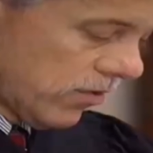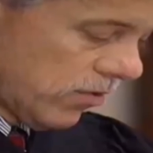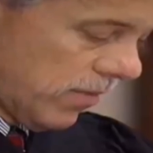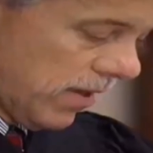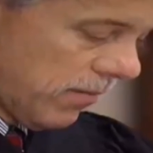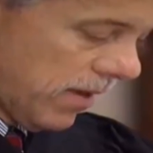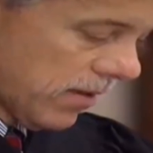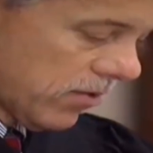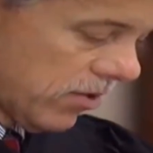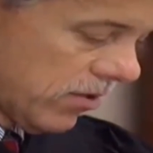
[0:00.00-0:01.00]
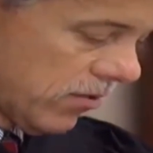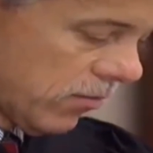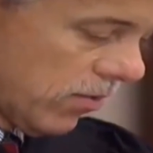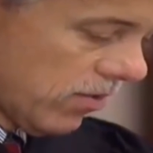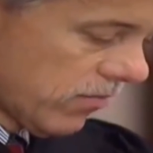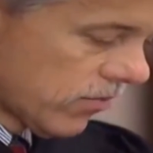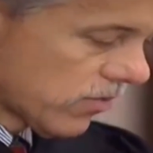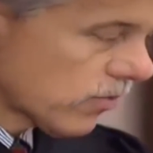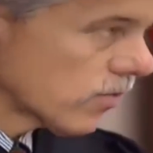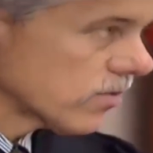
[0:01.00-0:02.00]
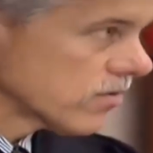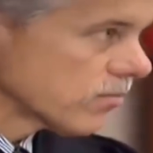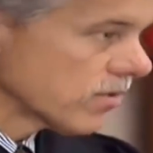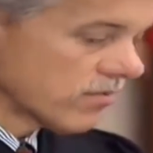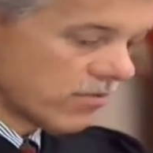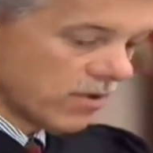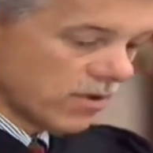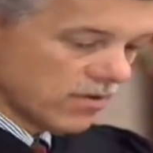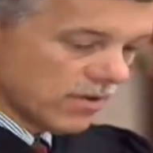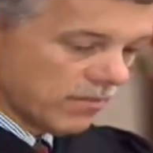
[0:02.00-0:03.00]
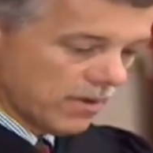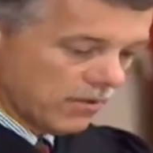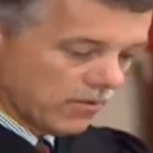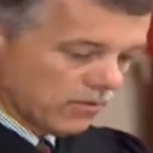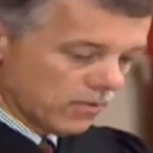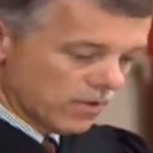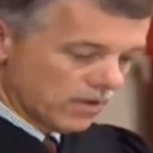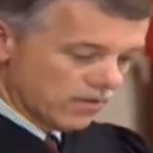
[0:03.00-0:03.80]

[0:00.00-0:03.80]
also that were affected, and it's like you're affecting so many lives